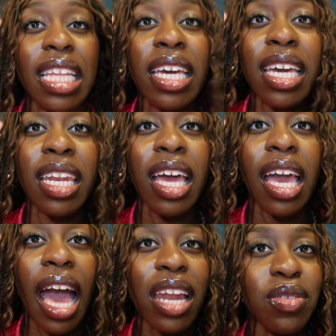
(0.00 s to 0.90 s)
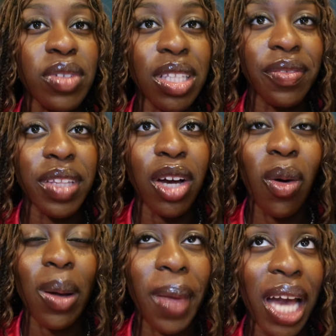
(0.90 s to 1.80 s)
late and I didn't really feel like
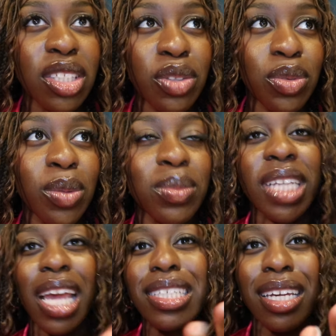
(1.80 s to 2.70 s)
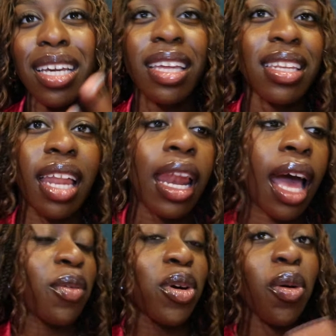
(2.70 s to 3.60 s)
going back to the room, changing and da
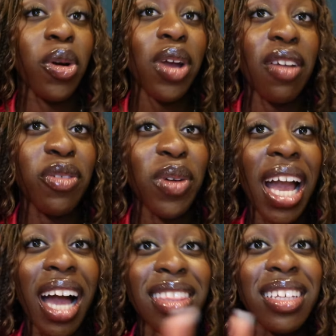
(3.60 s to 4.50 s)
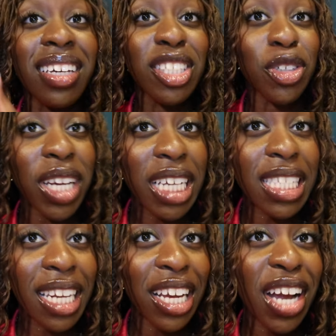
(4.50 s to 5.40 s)
da da. We're ordering our food. I got the It's Crickets
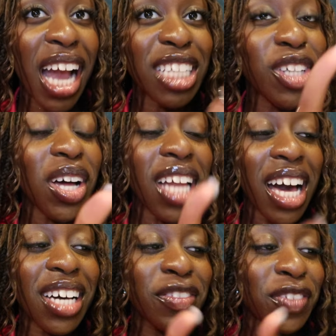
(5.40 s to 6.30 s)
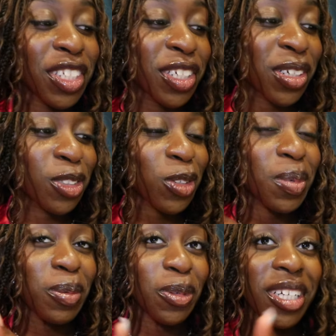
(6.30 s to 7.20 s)
in here. I saw a lot of videos where
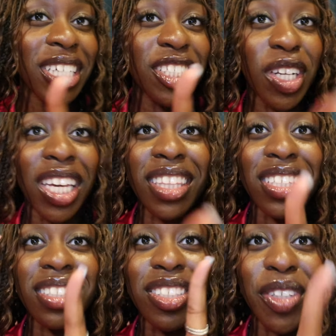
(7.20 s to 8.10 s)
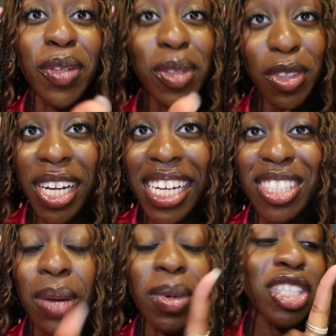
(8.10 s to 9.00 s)
people were drinking the drink with the crickets,
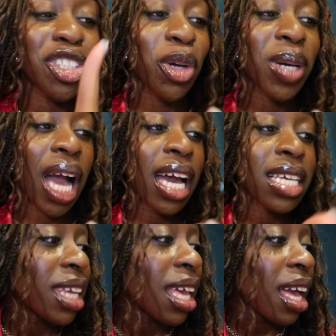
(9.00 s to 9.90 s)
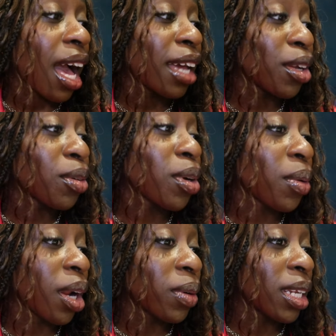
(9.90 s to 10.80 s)
so I'm going to show you guys. I don't know
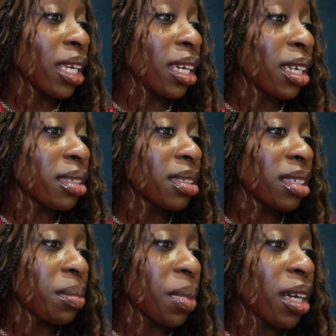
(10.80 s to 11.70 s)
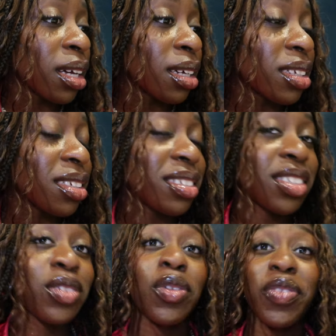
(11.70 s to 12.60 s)
what I want to do, but
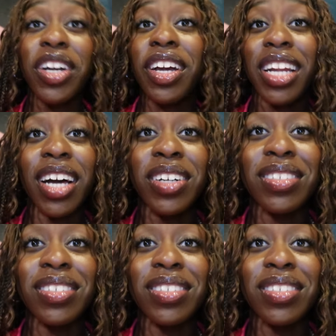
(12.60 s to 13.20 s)
We'll figure it out.